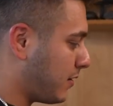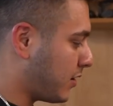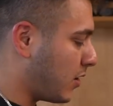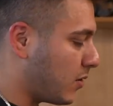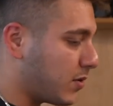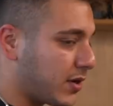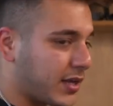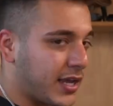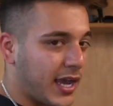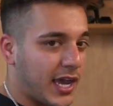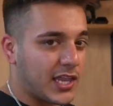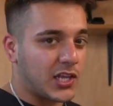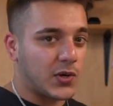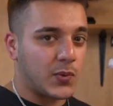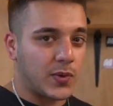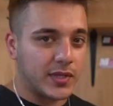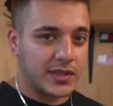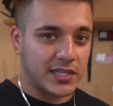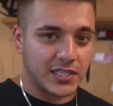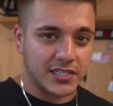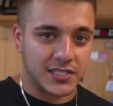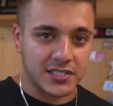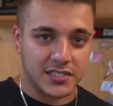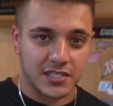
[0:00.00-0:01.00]
go together with
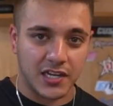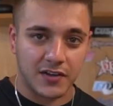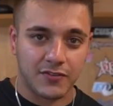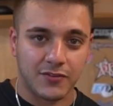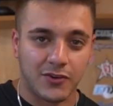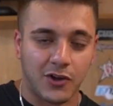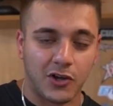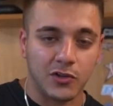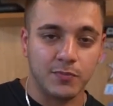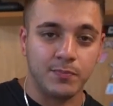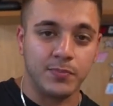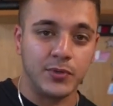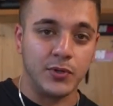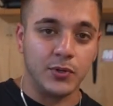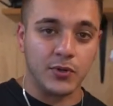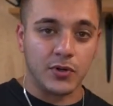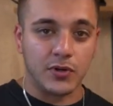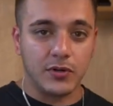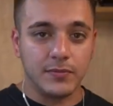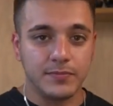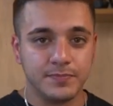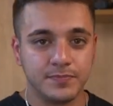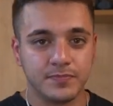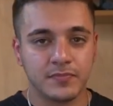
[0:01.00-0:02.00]
this stuff called
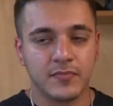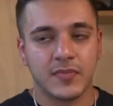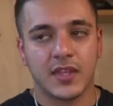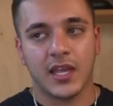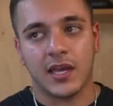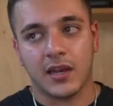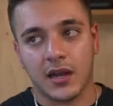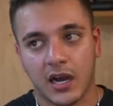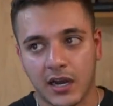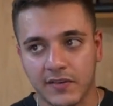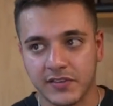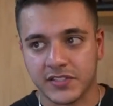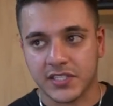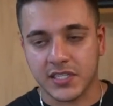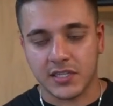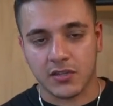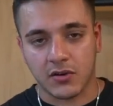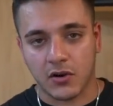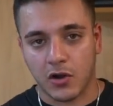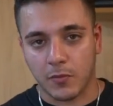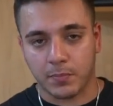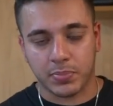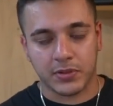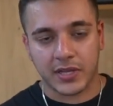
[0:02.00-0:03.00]
butyl. And obviously,
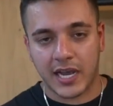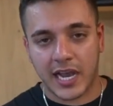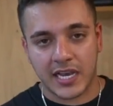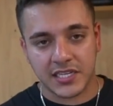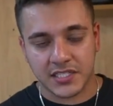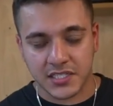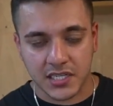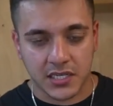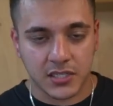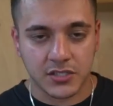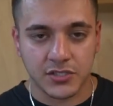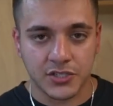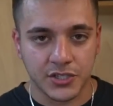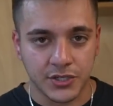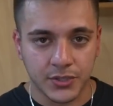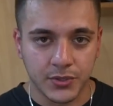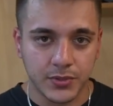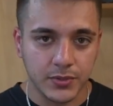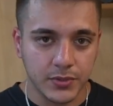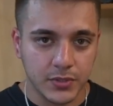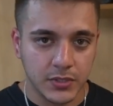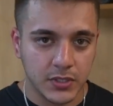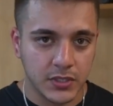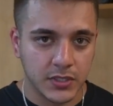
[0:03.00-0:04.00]
they're all plastic,
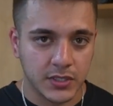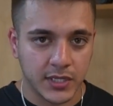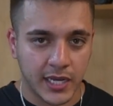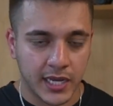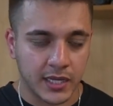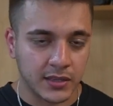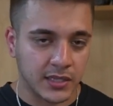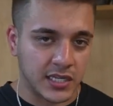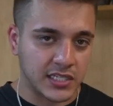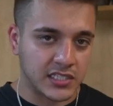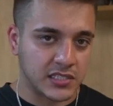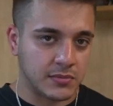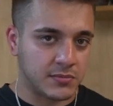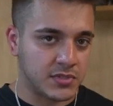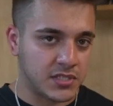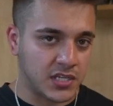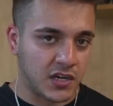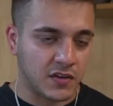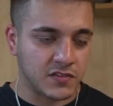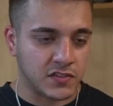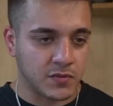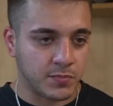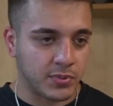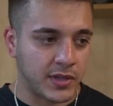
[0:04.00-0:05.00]
too. The headlights
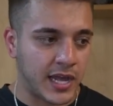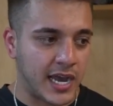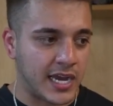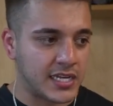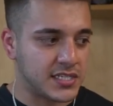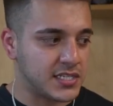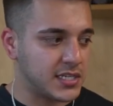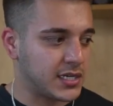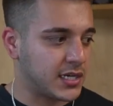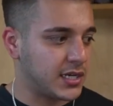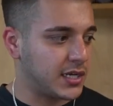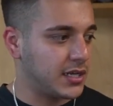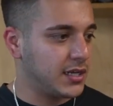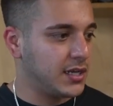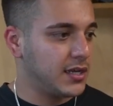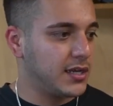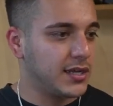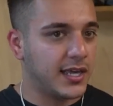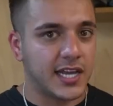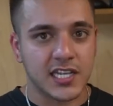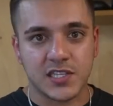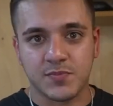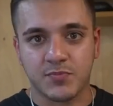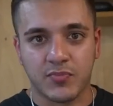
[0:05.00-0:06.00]
themselves are plastic.
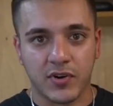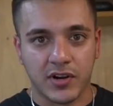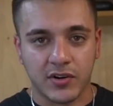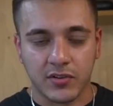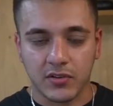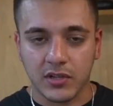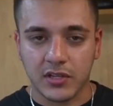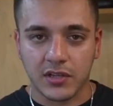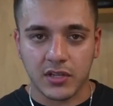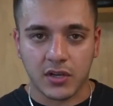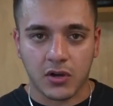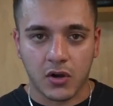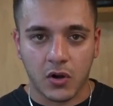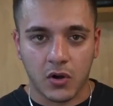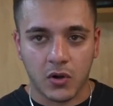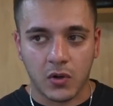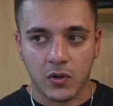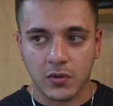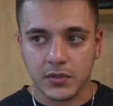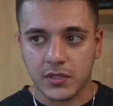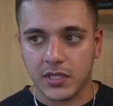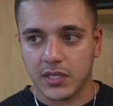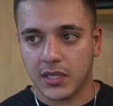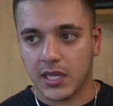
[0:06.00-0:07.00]
It gets brittle in the
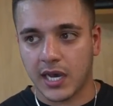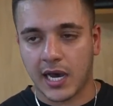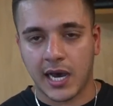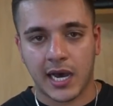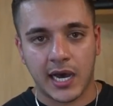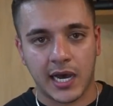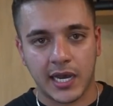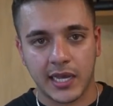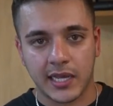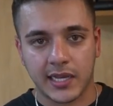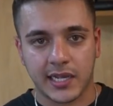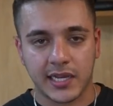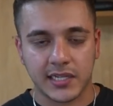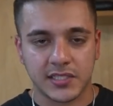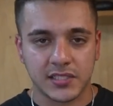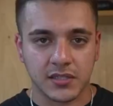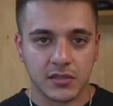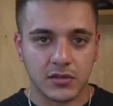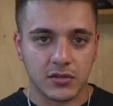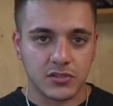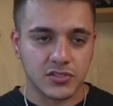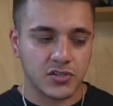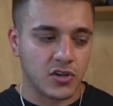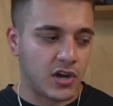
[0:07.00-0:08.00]
cold. In the hot, it gets a
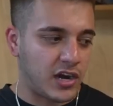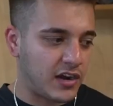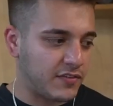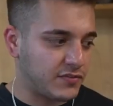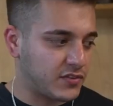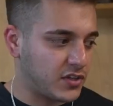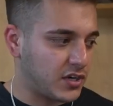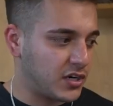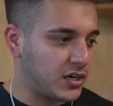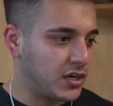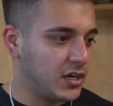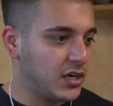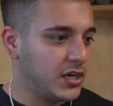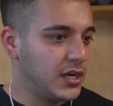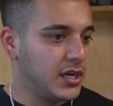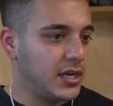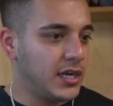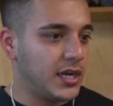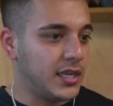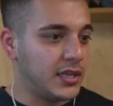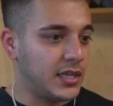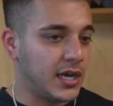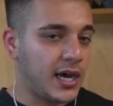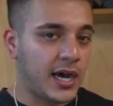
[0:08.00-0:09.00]
little softer.
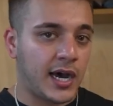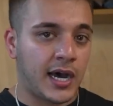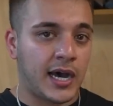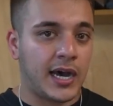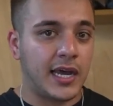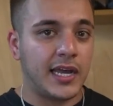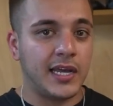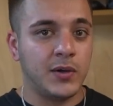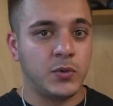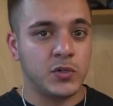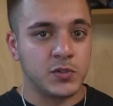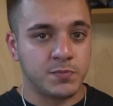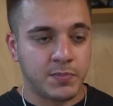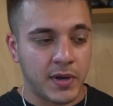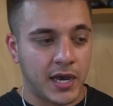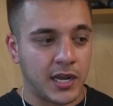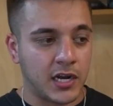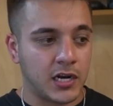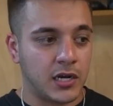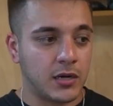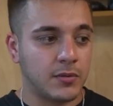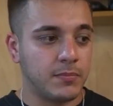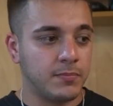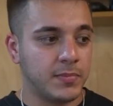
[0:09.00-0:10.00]
In the hot, it was
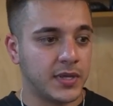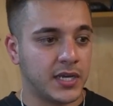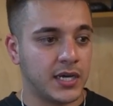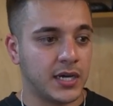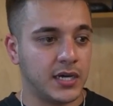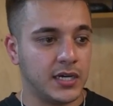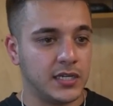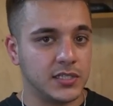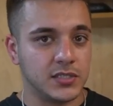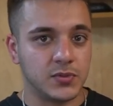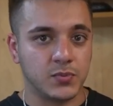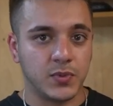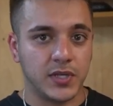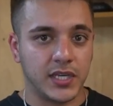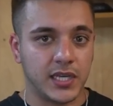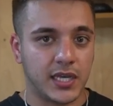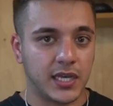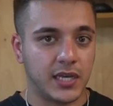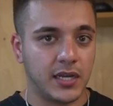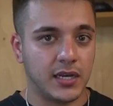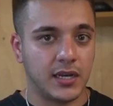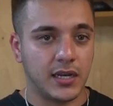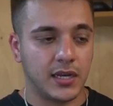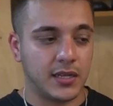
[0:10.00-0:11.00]
better because the
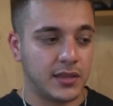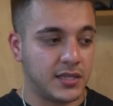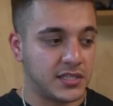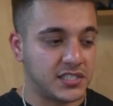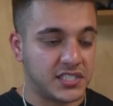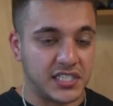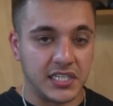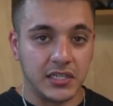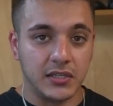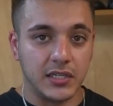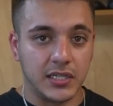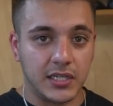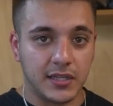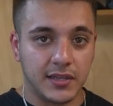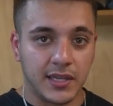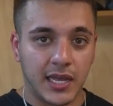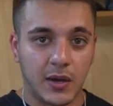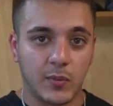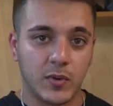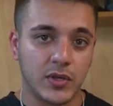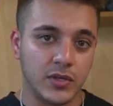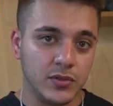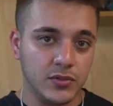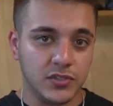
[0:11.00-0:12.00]
sealant
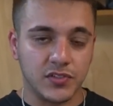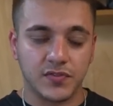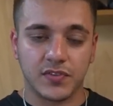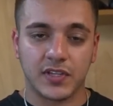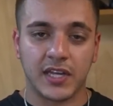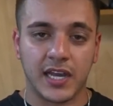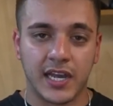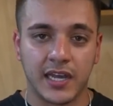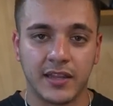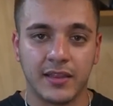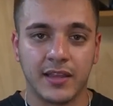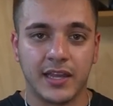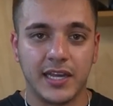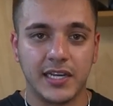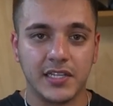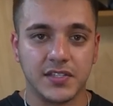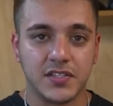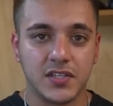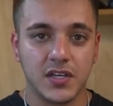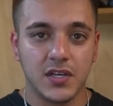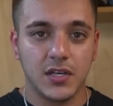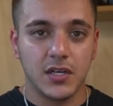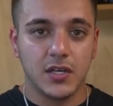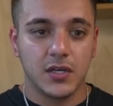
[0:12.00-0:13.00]
that we used for the
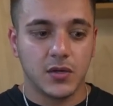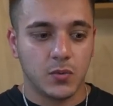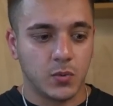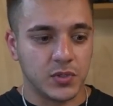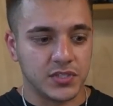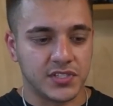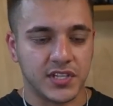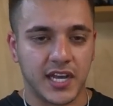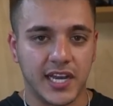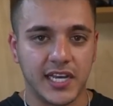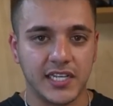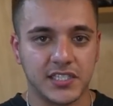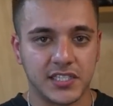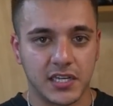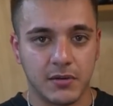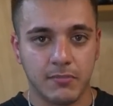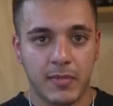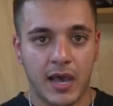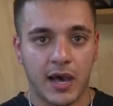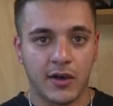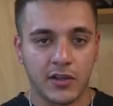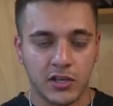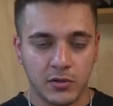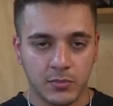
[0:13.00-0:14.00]
headlights was nice and
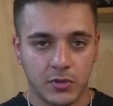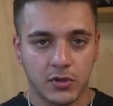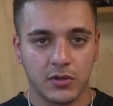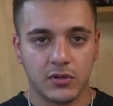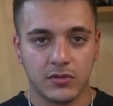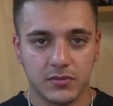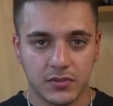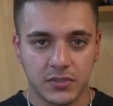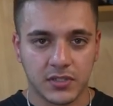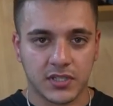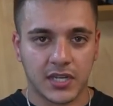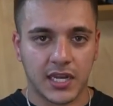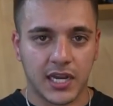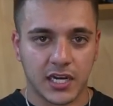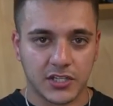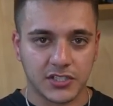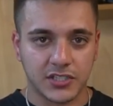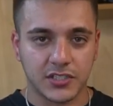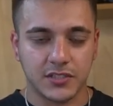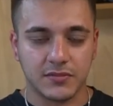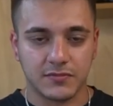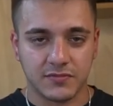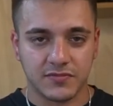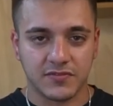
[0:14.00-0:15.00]
malleable. You can
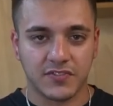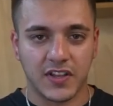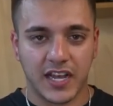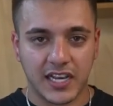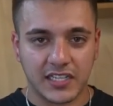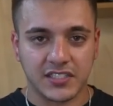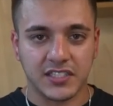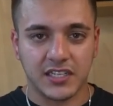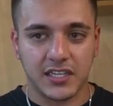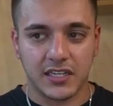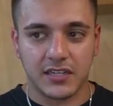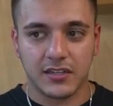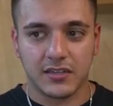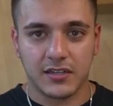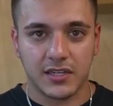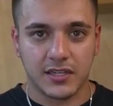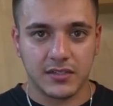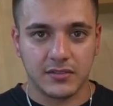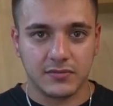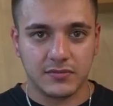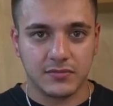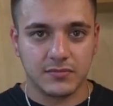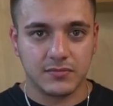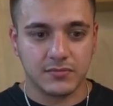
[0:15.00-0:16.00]
actually flex it
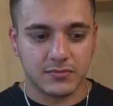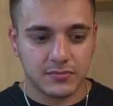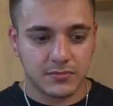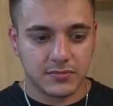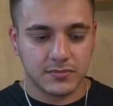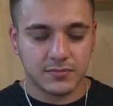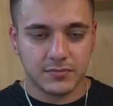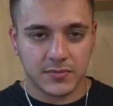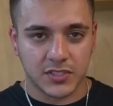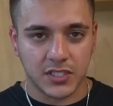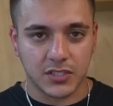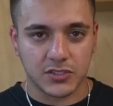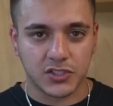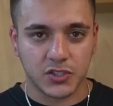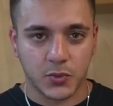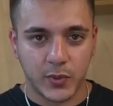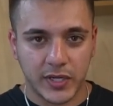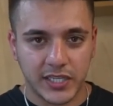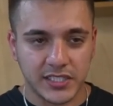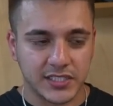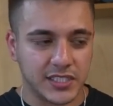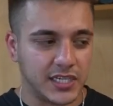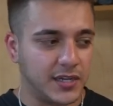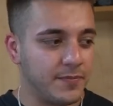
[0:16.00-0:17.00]
and,
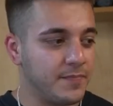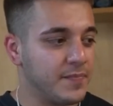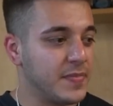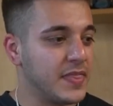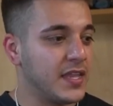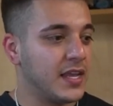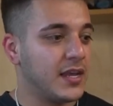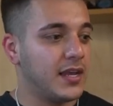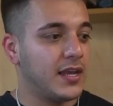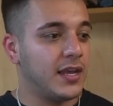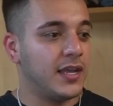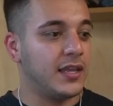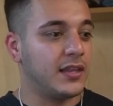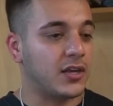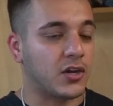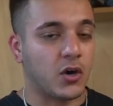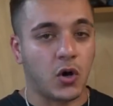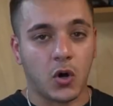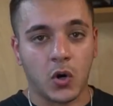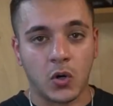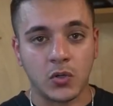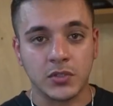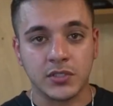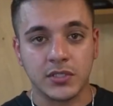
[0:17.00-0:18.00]
squeeze it. In the
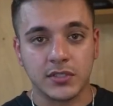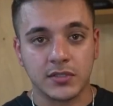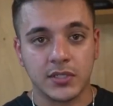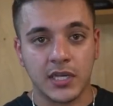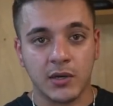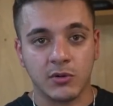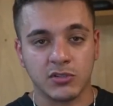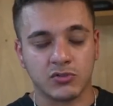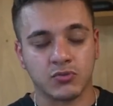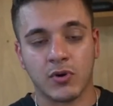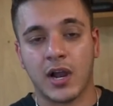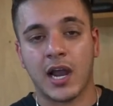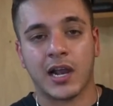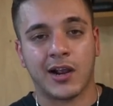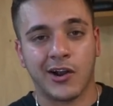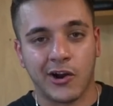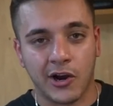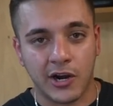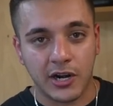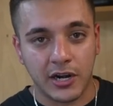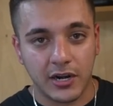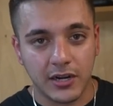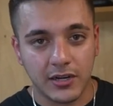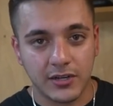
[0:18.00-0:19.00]
cold, it was rock
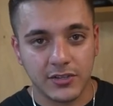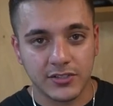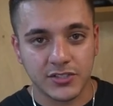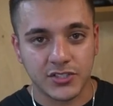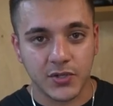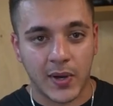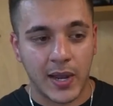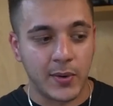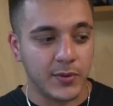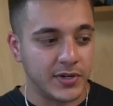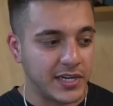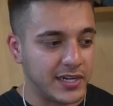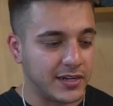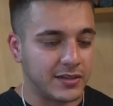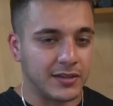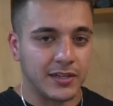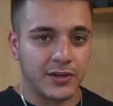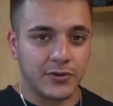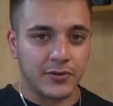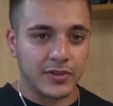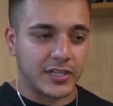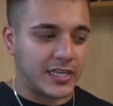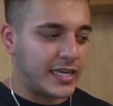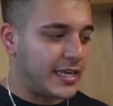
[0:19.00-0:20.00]
hard. So I would need to
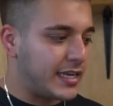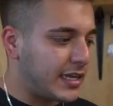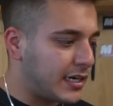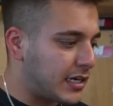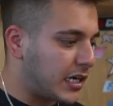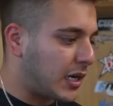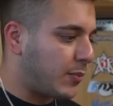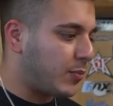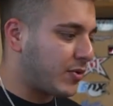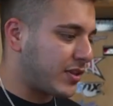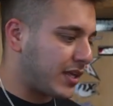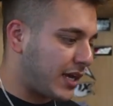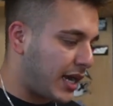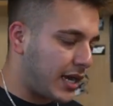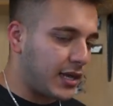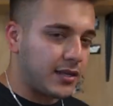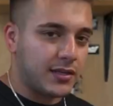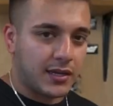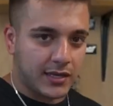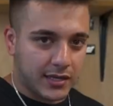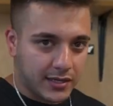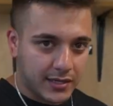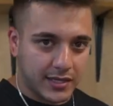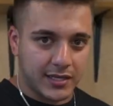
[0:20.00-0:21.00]
literally heat it up with
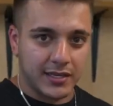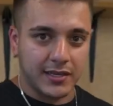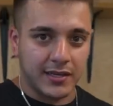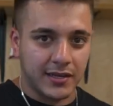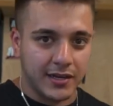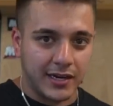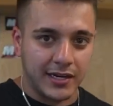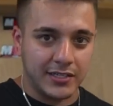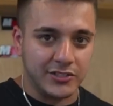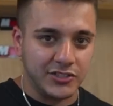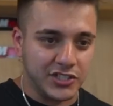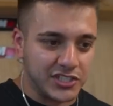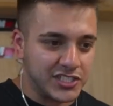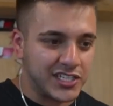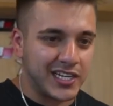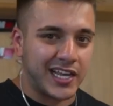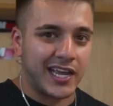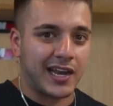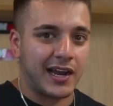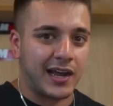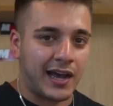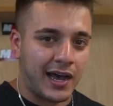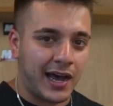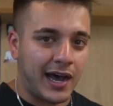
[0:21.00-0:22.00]
a heat gun just to
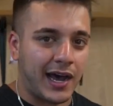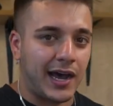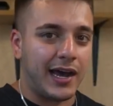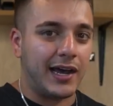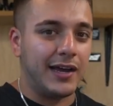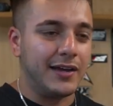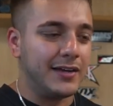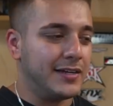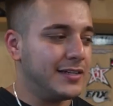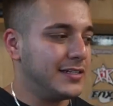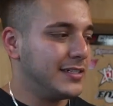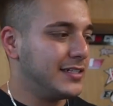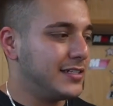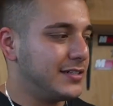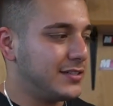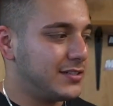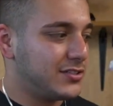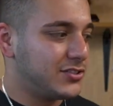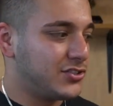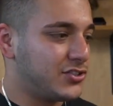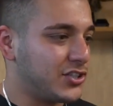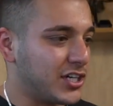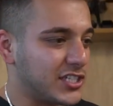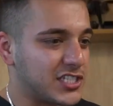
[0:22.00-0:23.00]
get it hot,
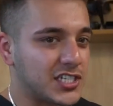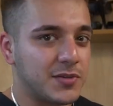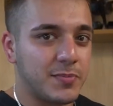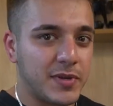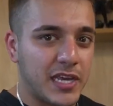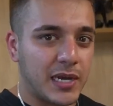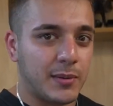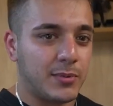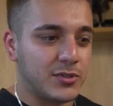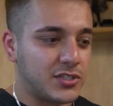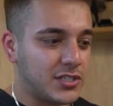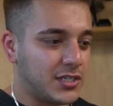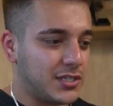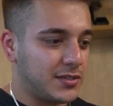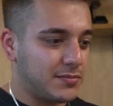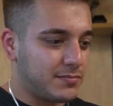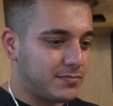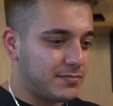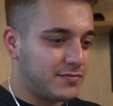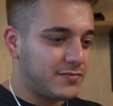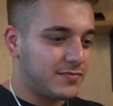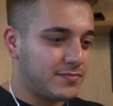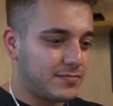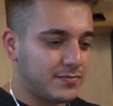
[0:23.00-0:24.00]
just to be able to,
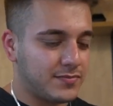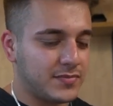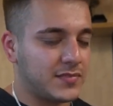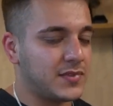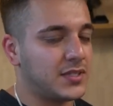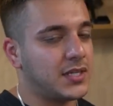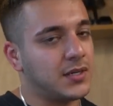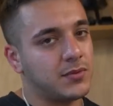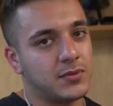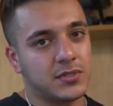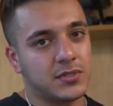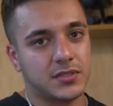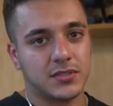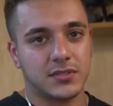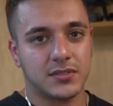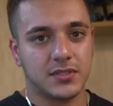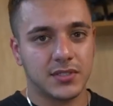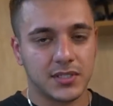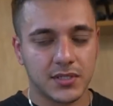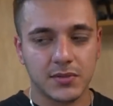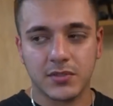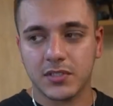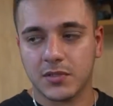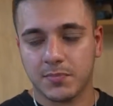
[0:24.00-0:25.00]
it was
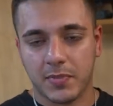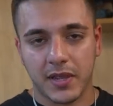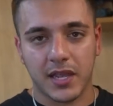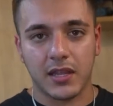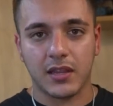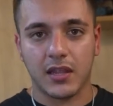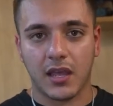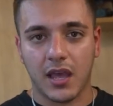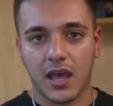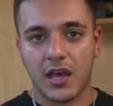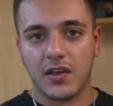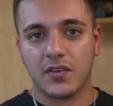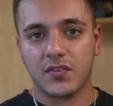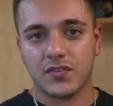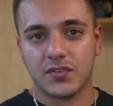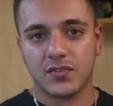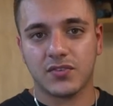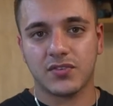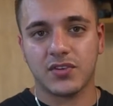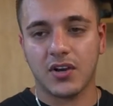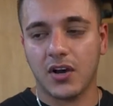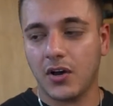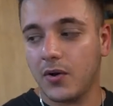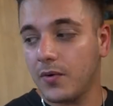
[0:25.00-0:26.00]
a pain in the ass.
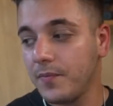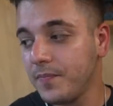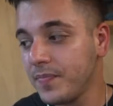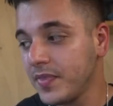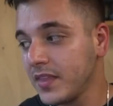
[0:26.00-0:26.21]
So